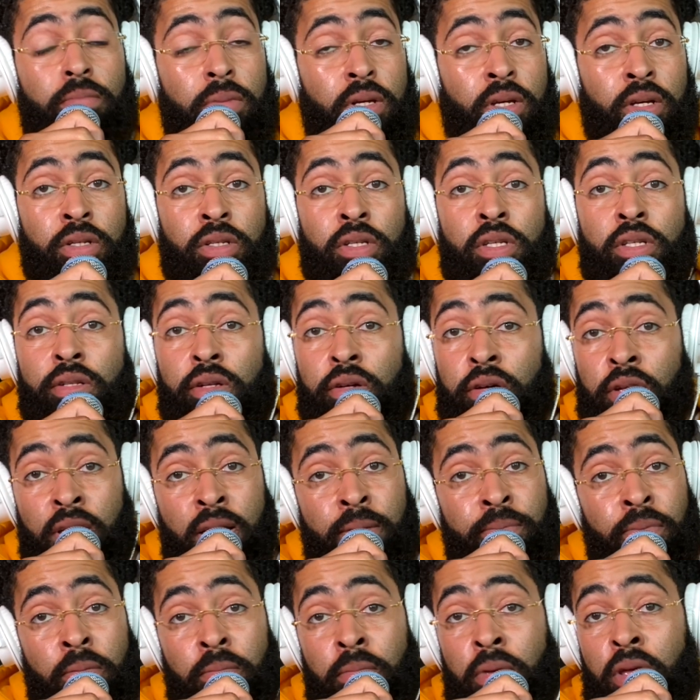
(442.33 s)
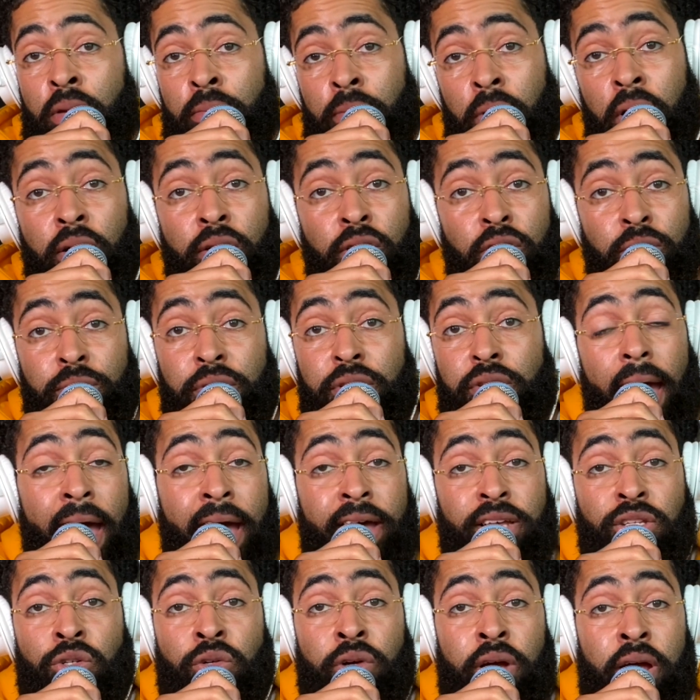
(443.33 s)
because he's looking up at me and my homies,
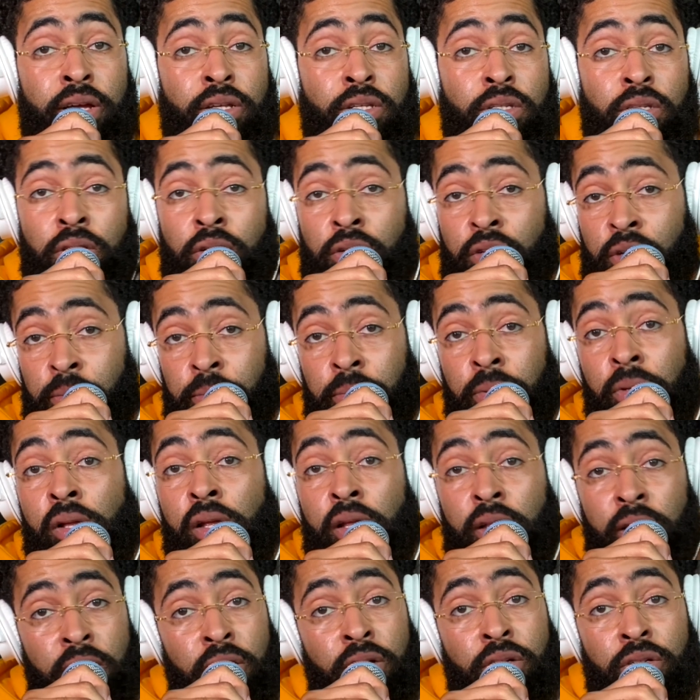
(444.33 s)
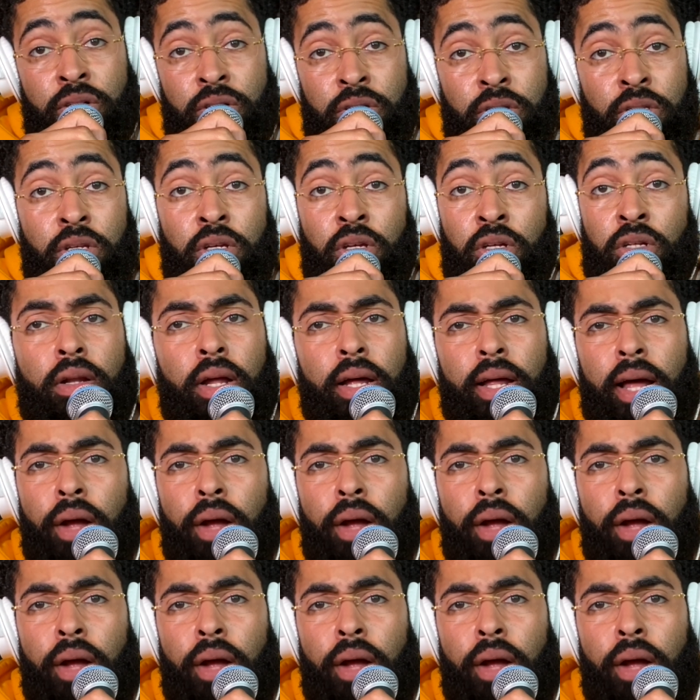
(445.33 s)
ass crack still completely unconcealed.